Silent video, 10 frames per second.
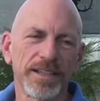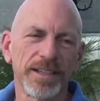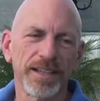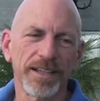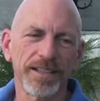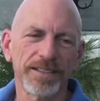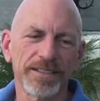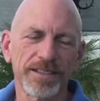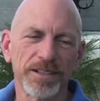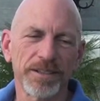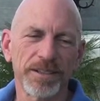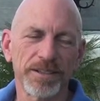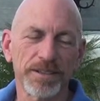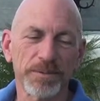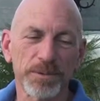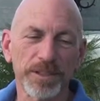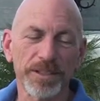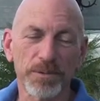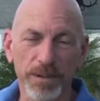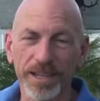and the really
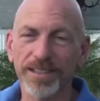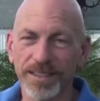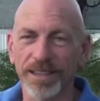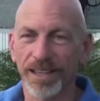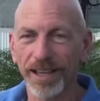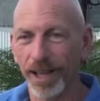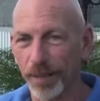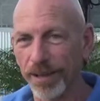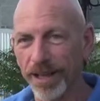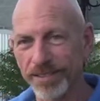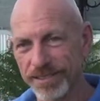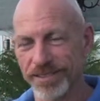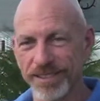great thing about